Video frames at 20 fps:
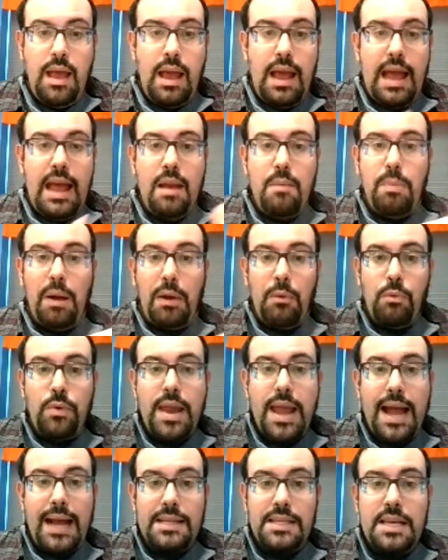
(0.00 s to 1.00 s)
And by
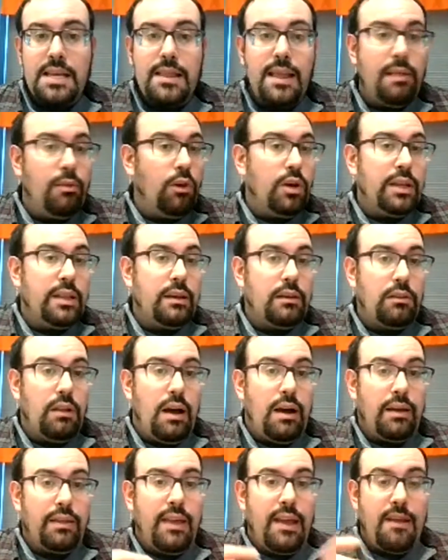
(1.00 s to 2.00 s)
reacting, they look at the
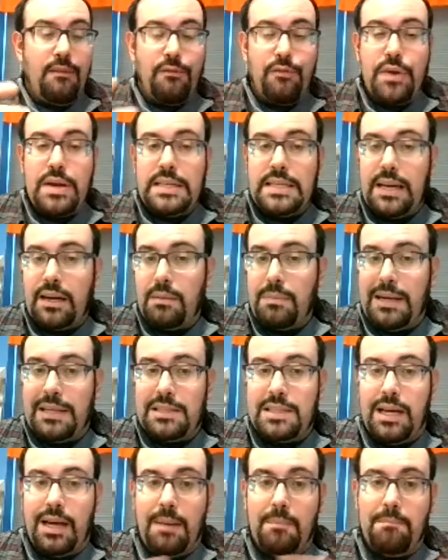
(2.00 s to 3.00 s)
clock, they get freaked out about
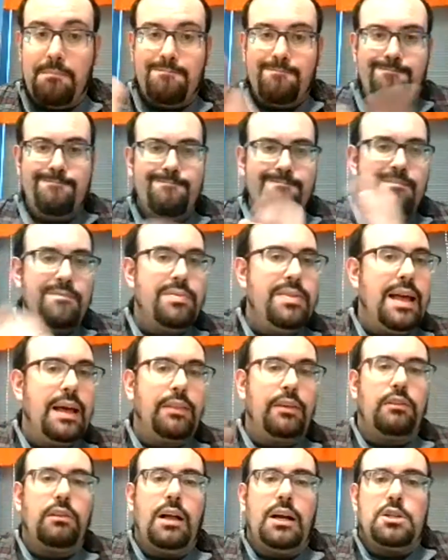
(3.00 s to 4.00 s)
time. Now
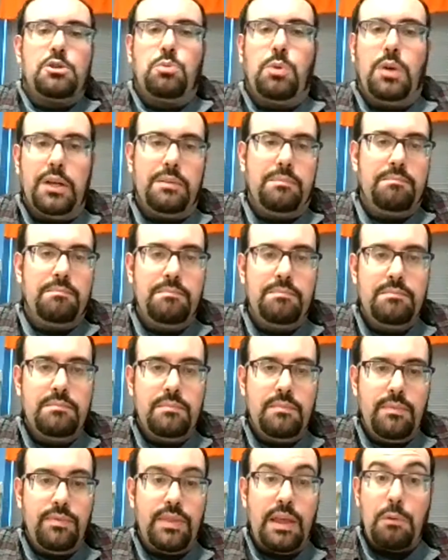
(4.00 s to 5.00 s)
the clock's won.
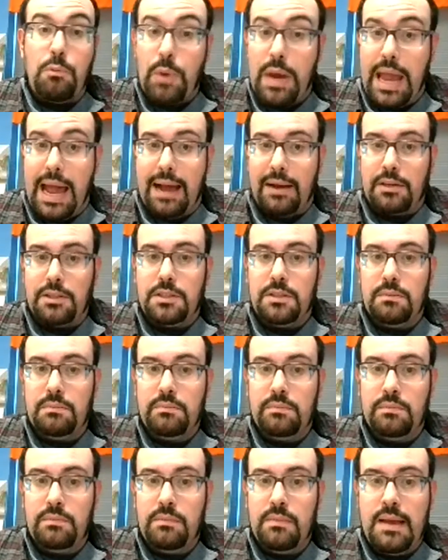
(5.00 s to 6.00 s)
They react.
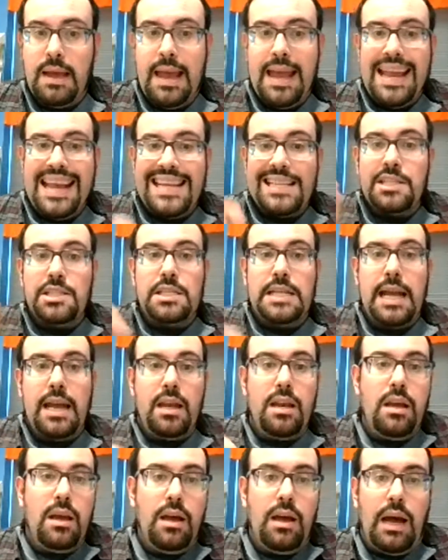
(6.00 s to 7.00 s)

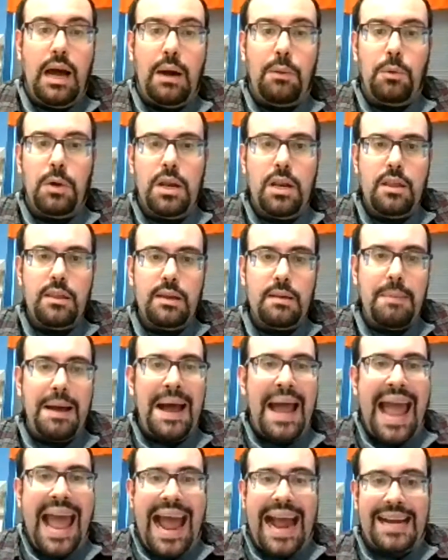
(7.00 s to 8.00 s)
Instead, I want you to think
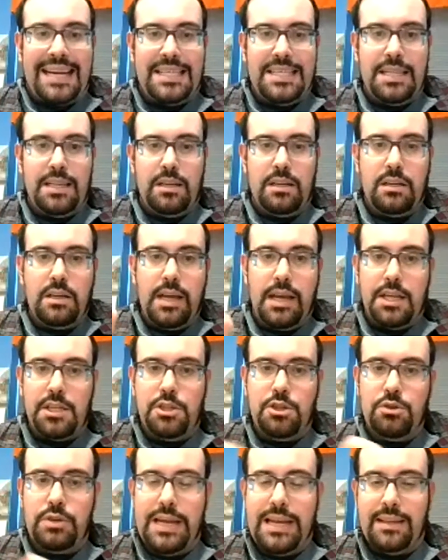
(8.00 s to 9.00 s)
about acting
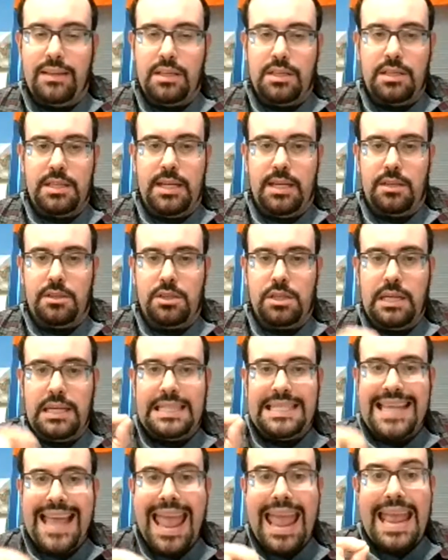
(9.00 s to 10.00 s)
as you take this test.
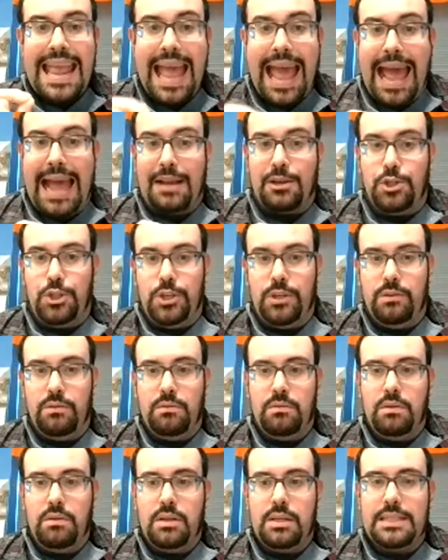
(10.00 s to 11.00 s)
Take action.
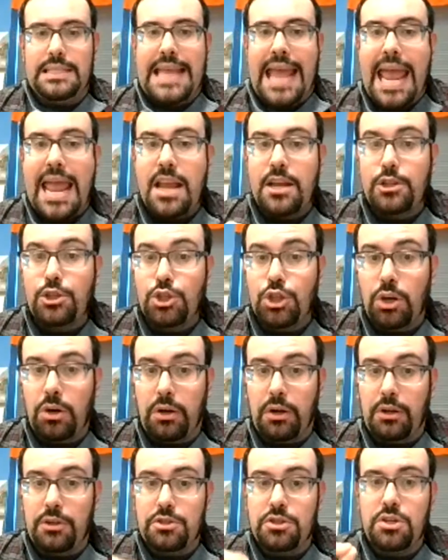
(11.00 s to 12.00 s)
Take
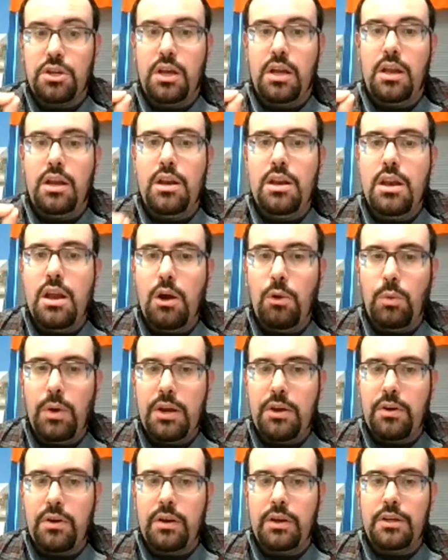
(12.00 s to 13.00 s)
charge. Know
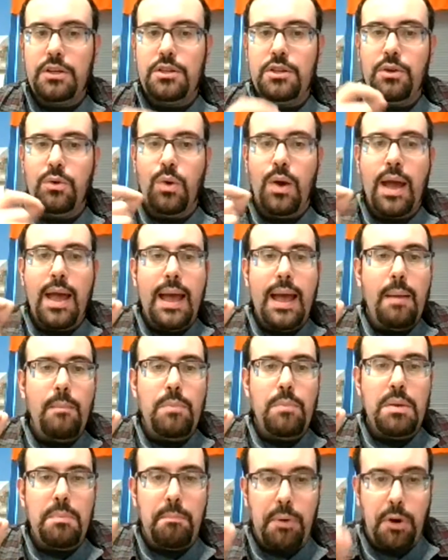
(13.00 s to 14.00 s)
what you're going to do and
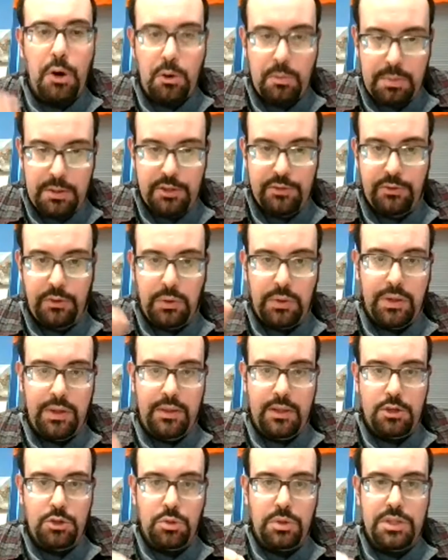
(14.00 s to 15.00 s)
be purposeful in
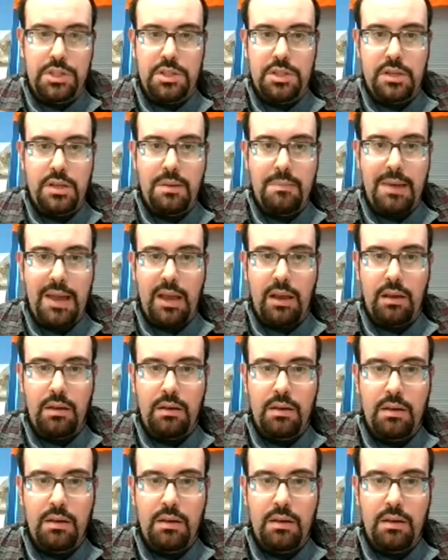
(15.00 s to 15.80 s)
the choices that you make.